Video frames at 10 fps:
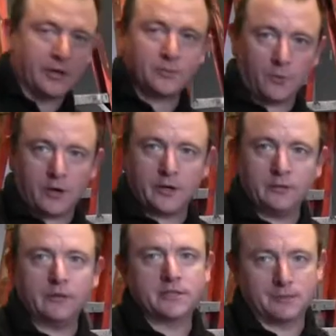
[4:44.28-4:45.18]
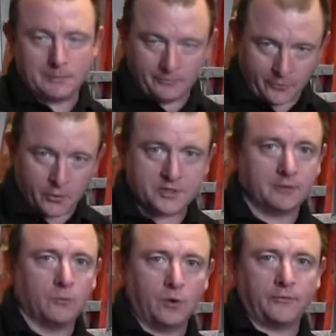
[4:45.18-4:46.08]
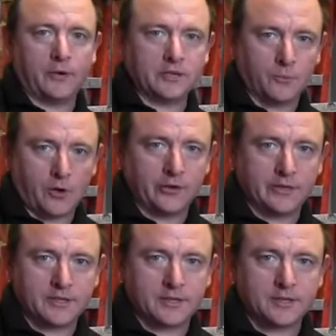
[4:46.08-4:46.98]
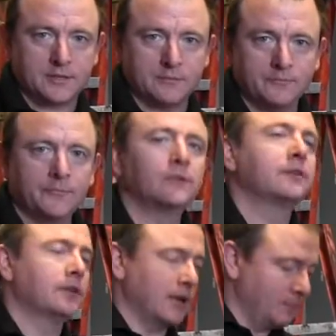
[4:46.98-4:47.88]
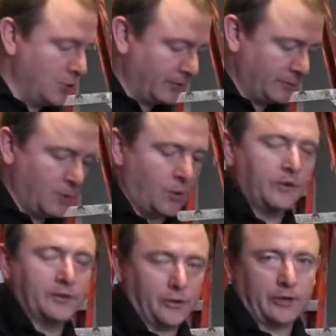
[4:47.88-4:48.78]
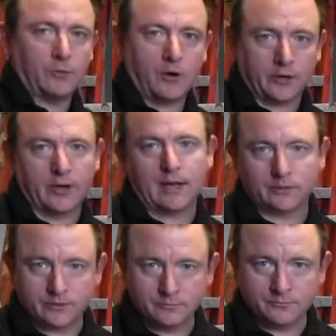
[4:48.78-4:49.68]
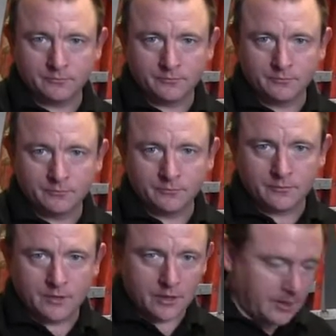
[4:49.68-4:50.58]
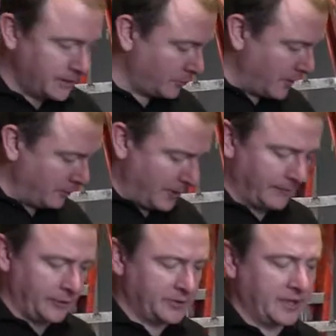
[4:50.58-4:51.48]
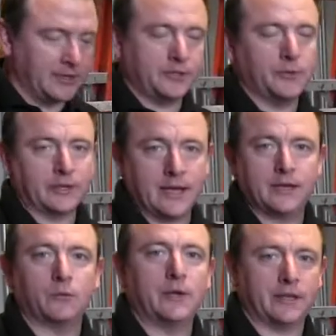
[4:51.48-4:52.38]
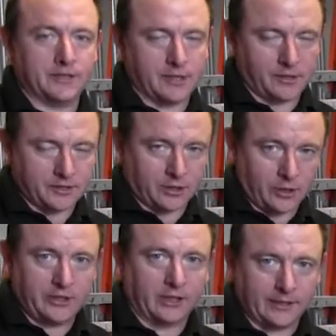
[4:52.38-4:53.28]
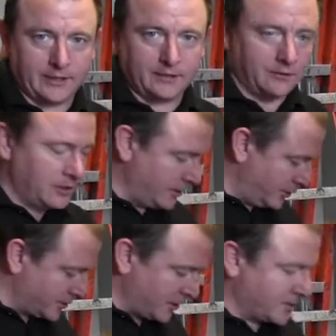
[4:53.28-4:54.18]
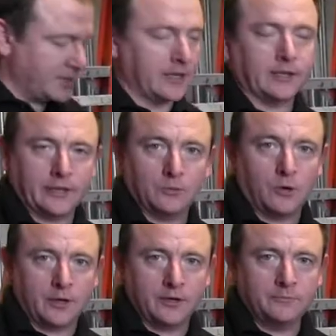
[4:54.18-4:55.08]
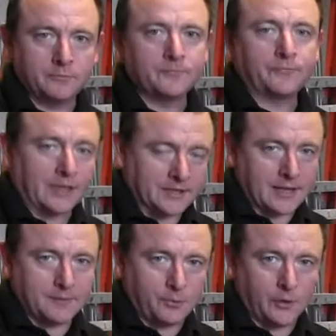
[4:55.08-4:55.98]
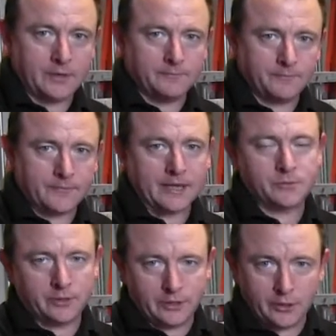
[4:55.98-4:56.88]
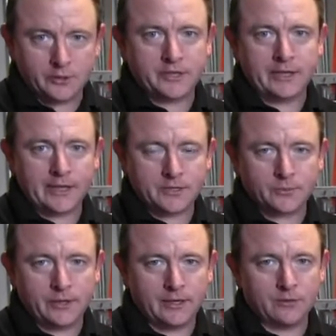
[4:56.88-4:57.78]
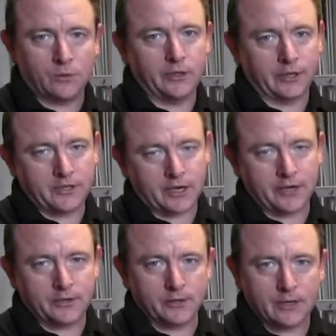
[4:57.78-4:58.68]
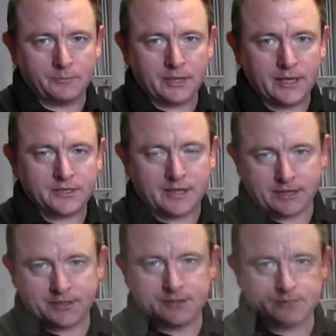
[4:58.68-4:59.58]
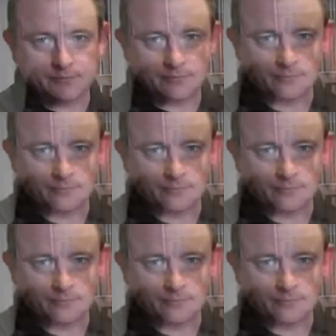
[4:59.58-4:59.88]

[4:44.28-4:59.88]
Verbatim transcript: with fresh water, it's going to be forcing more fresh water into the system and moving more of the dirty water out. And the way, whenever you're done doing that, and the way you can tell it's a good clean, you start seeing clean water. At that point, that's when you do your TDS reading or you can try your uh, pH test.